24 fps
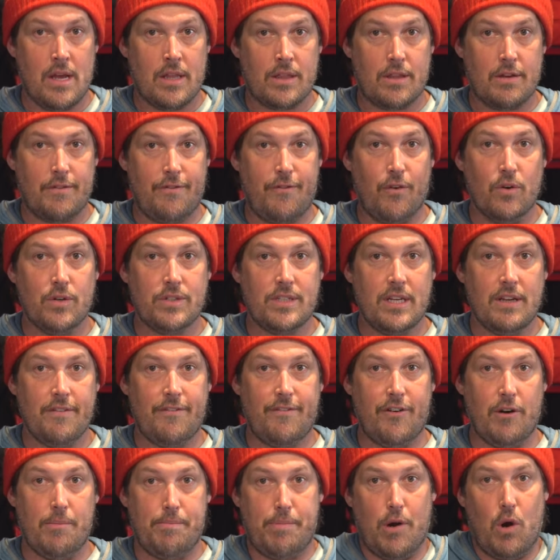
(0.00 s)
the
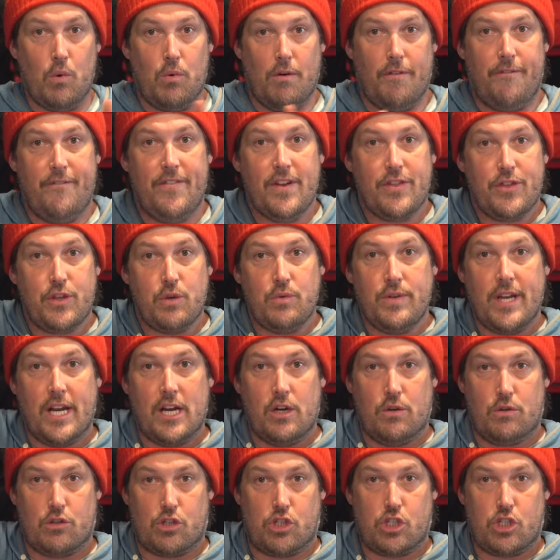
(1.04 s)
14-foot boat will fit through
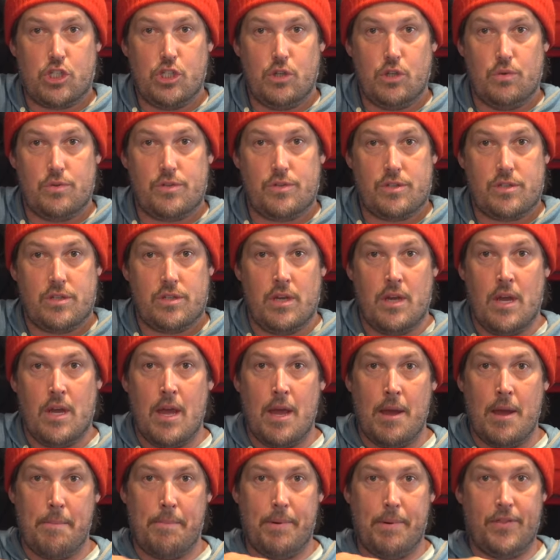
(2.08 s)
narrower chutes,
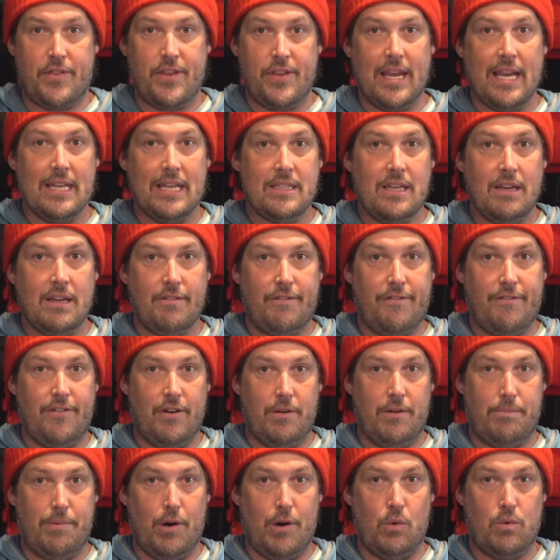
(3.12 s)
but the
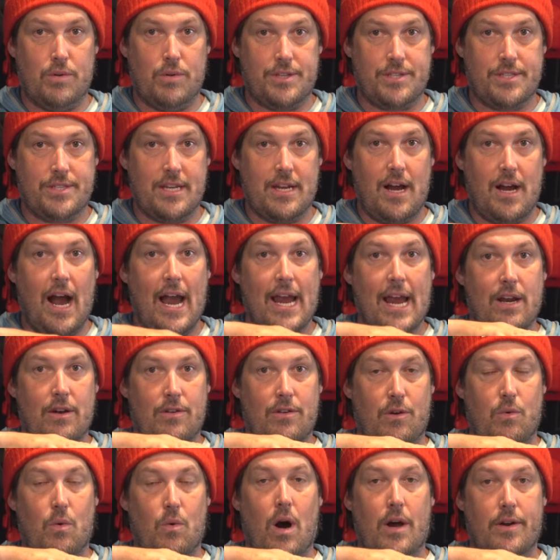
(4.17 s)
18-foot boat will sit higher
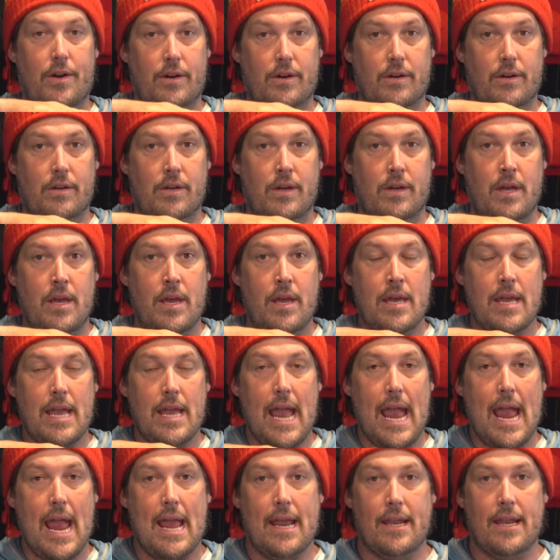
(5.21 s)
in the water.
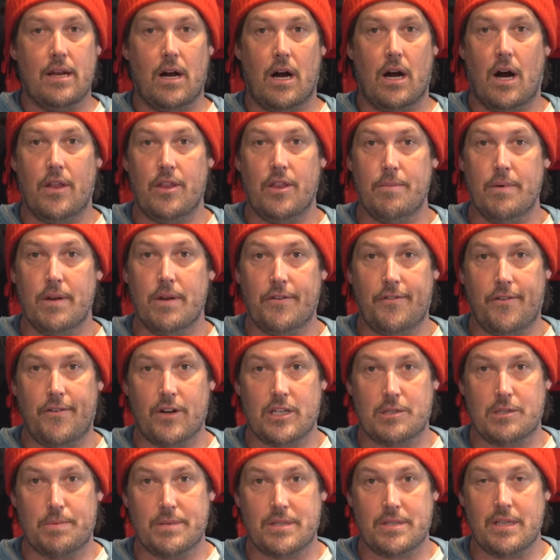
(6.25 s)
And on the middle
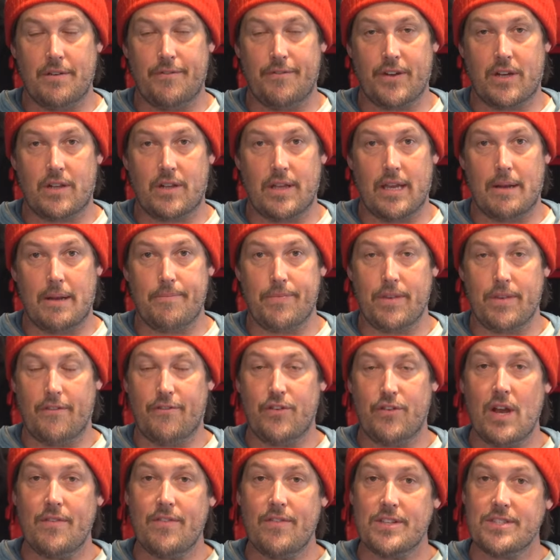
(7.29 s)
fork specifically,
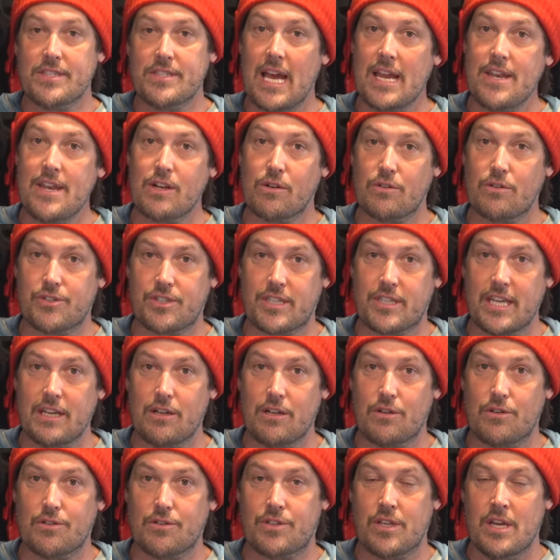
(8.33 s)
if you have the technical
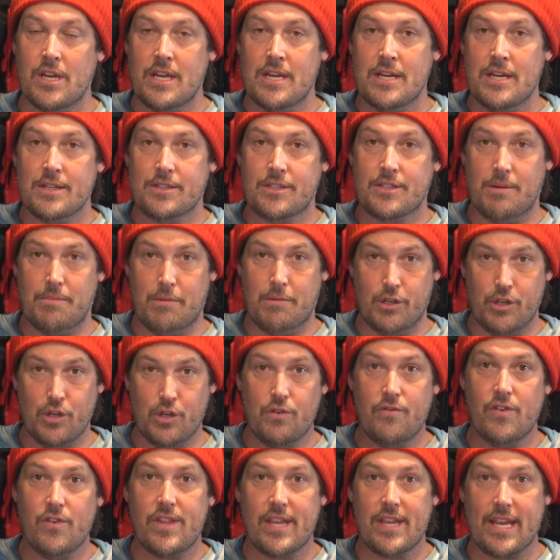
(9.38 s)
skills to
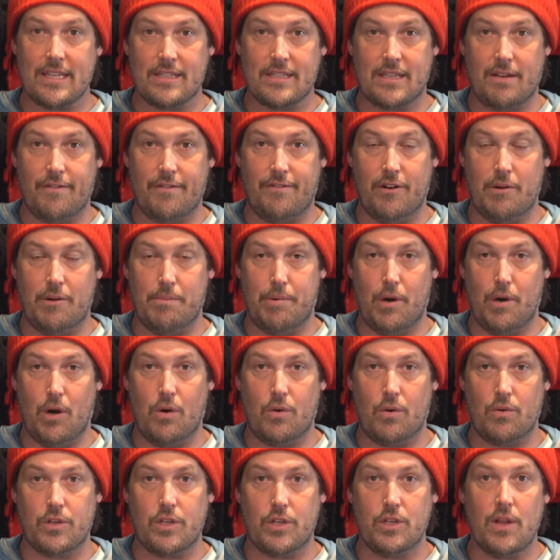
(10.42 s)
maneuver the 18-foot
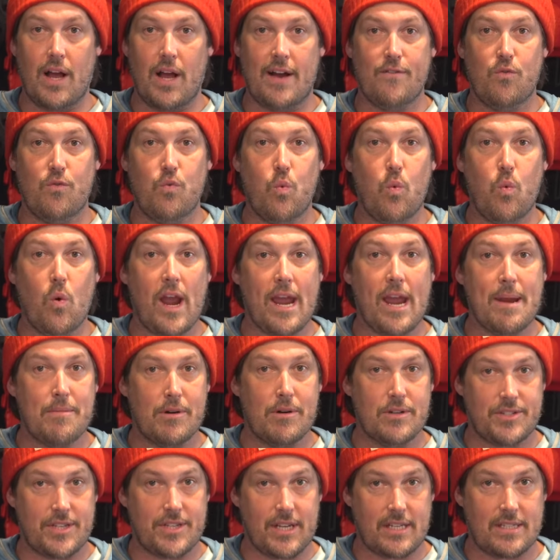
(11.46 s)
boat, you'll have way
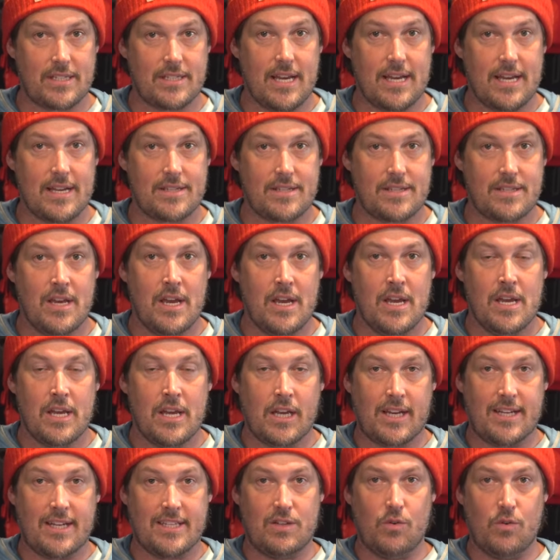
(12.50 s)
more success
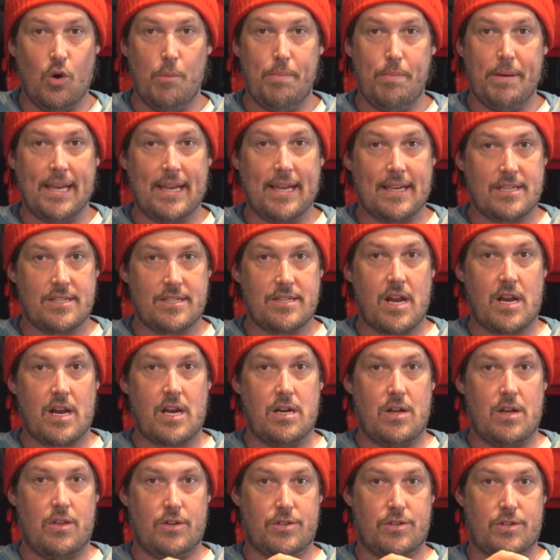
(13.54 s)
because you won't be getting stuck
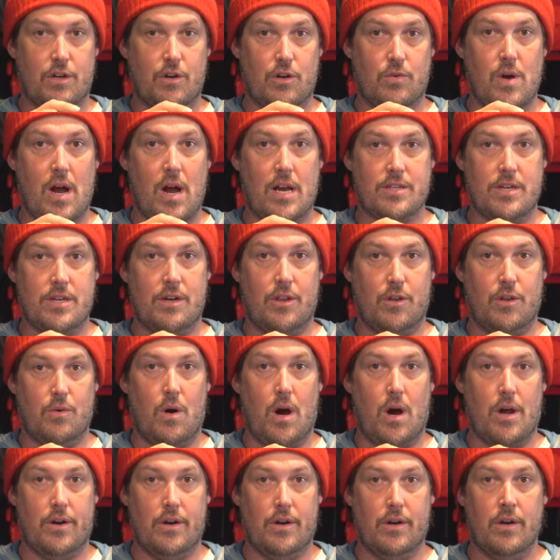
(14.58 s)
on all those little rocks under the
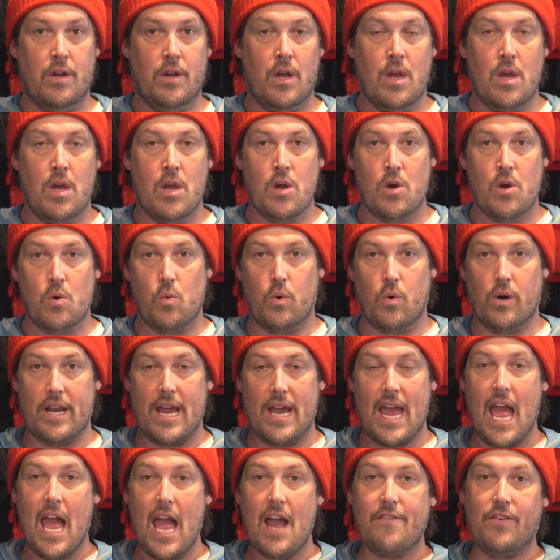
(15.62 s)
water, where a
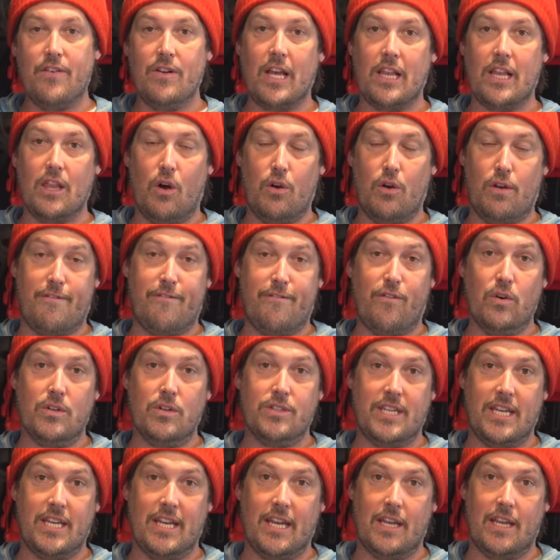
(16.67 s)
heavily loaded
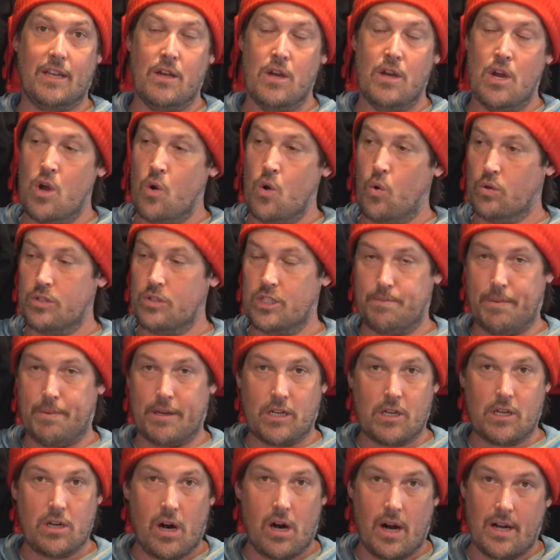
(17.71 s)
14 will just
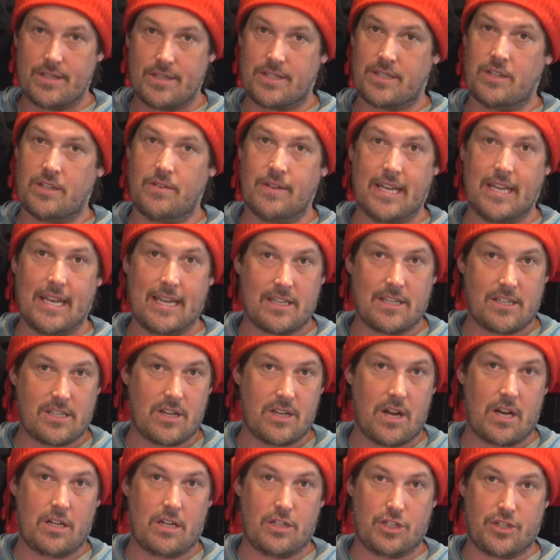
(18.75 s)
be constantly getting
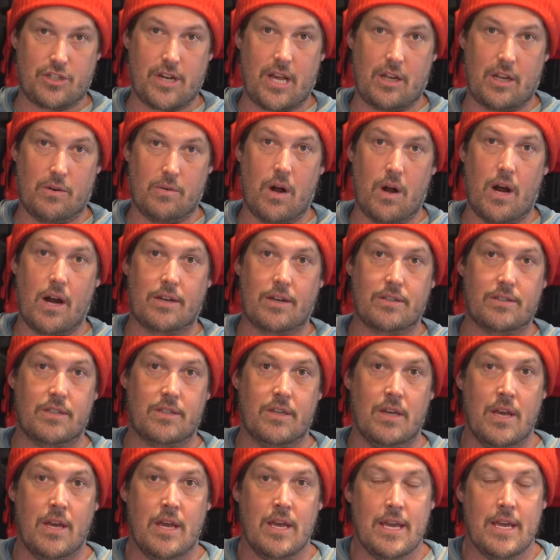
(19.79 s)
stuck on shallow
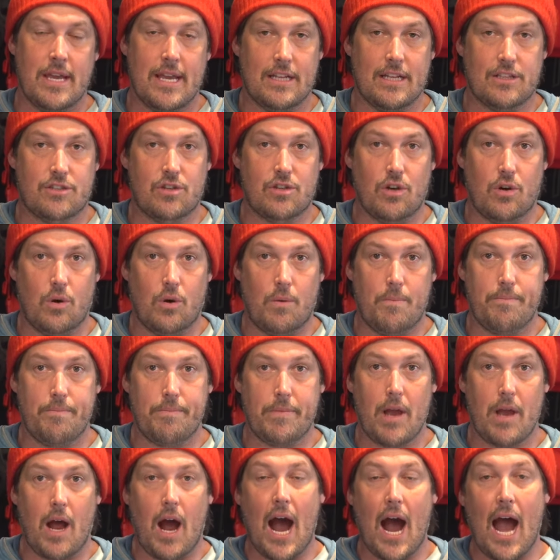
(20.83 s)
rocks. And so
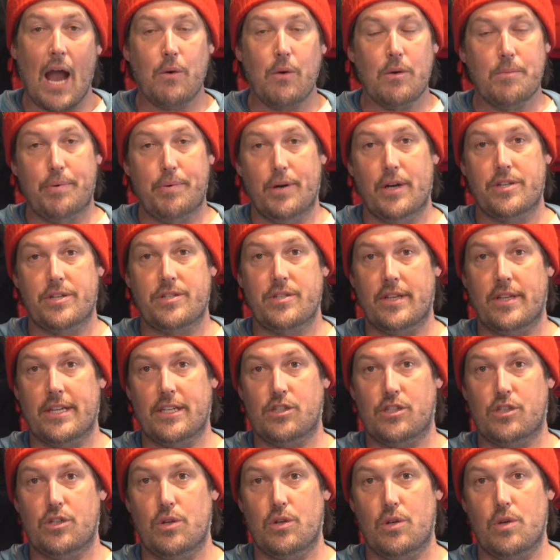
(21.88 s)
I would personally
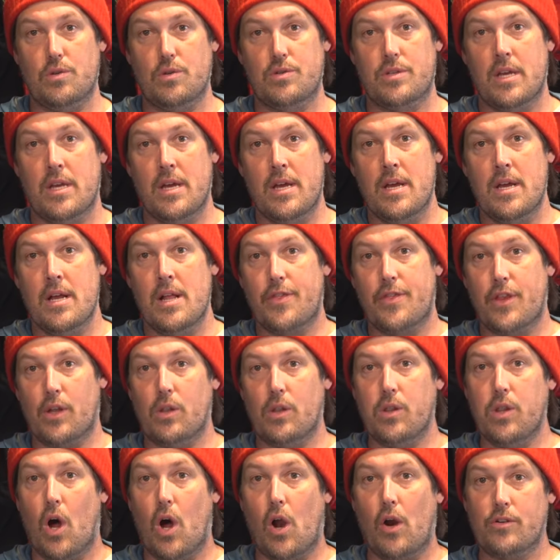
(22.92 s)
choose the
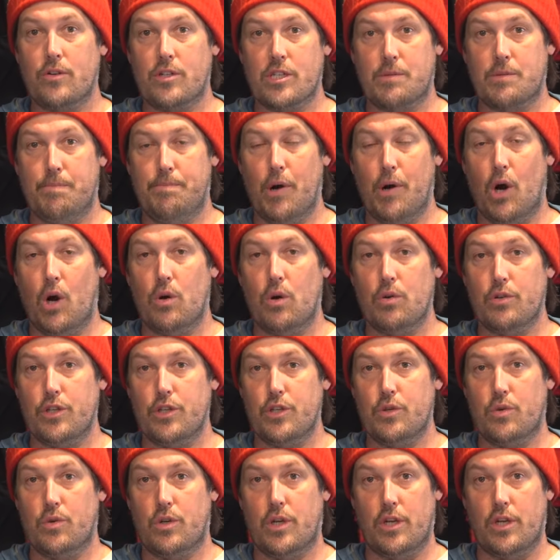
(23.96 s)
largest boat
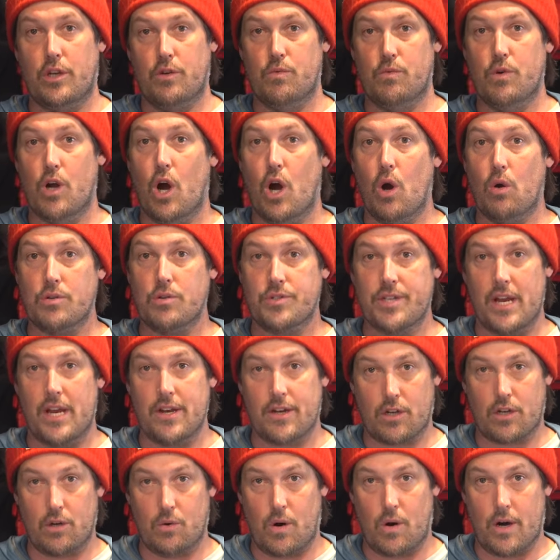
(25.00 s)
you can row
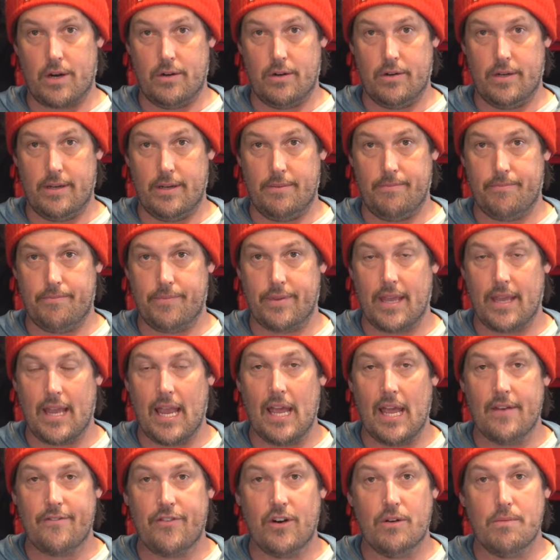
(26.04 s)
technical water in.
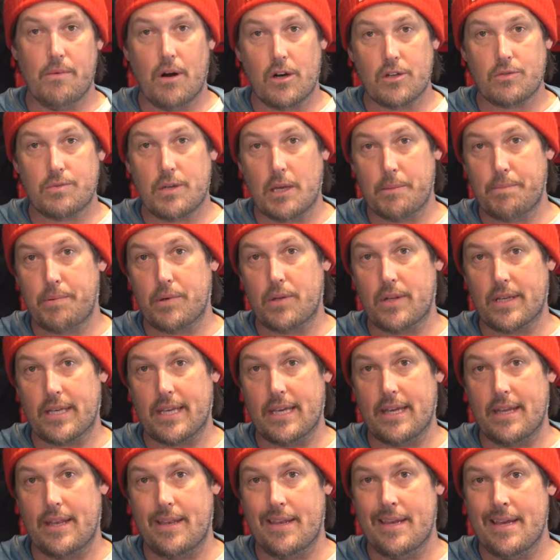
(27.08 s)
And for most people,
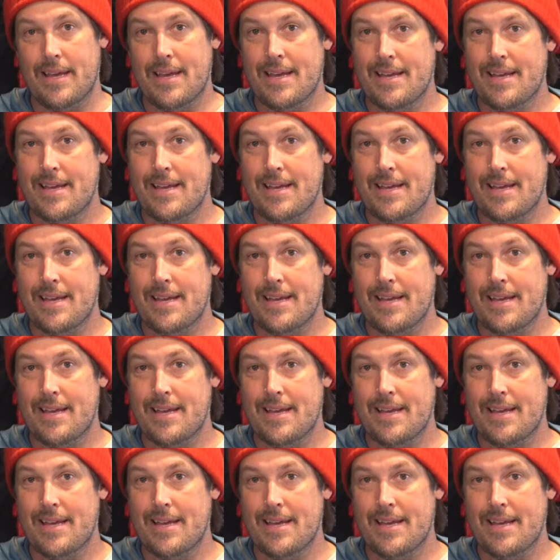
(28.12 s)
again,